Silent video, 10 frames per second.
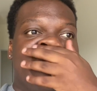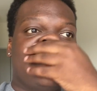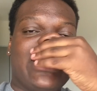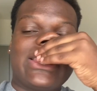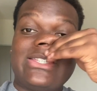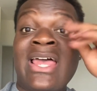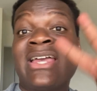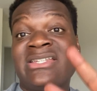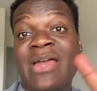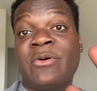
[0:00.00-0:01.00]
So like the
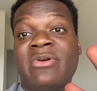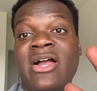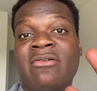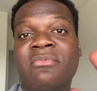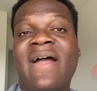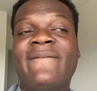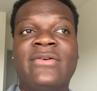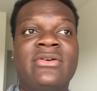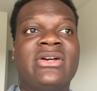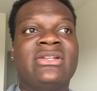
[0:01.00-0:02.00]
second time around, I
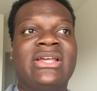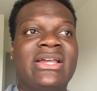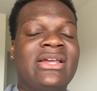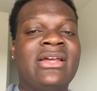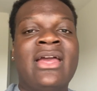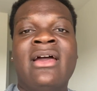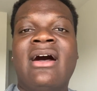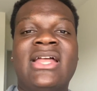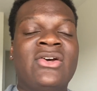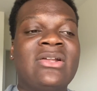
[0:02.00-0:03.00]
feel good. Like
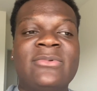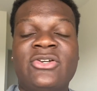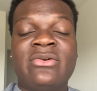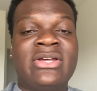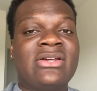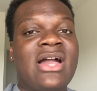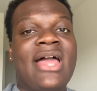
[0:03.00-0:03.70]
I know what I'm doing.